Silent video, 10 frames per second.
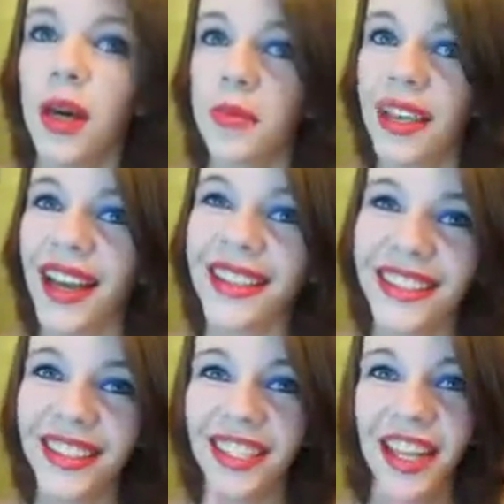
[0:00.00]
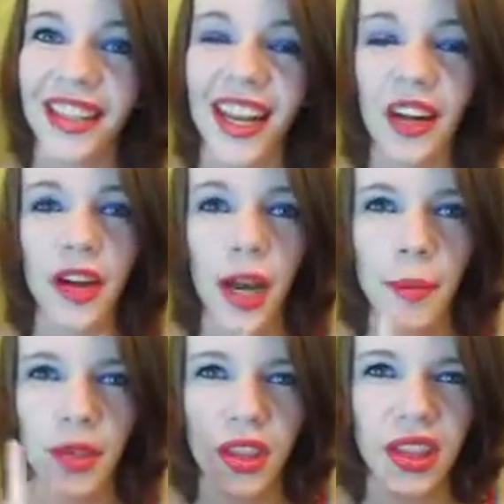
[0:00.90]
But yeah, check that out.
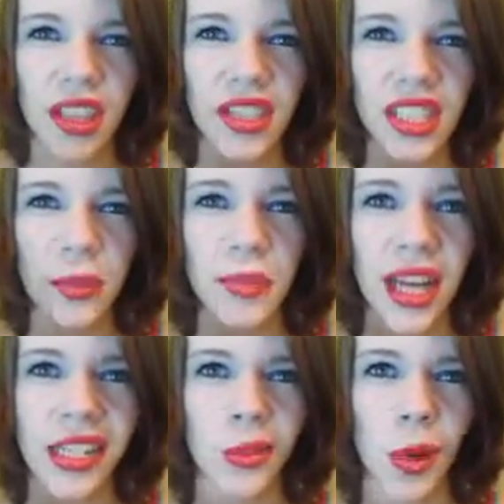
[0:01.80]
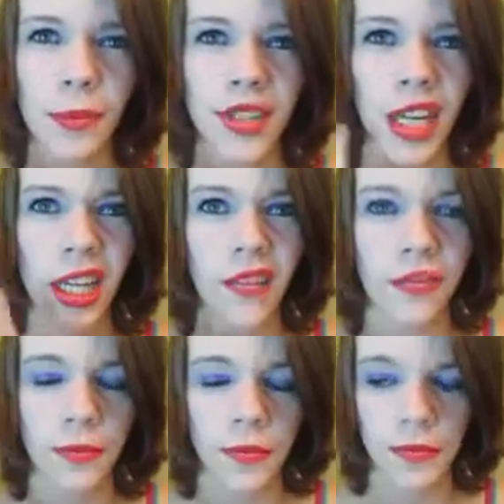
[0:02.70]
There is a Pez website
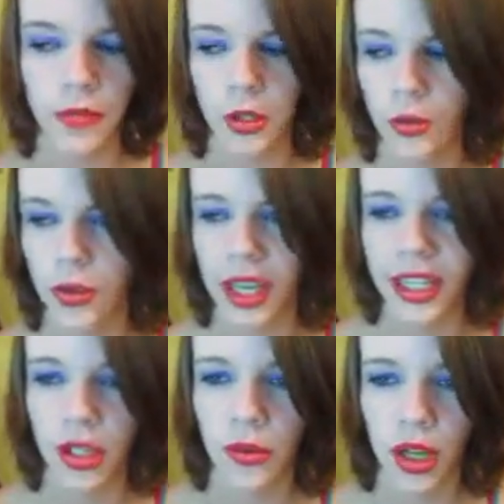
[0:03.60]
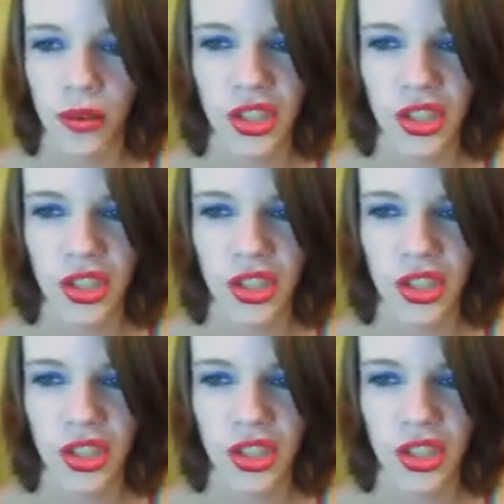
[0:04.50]
if you guys don't know.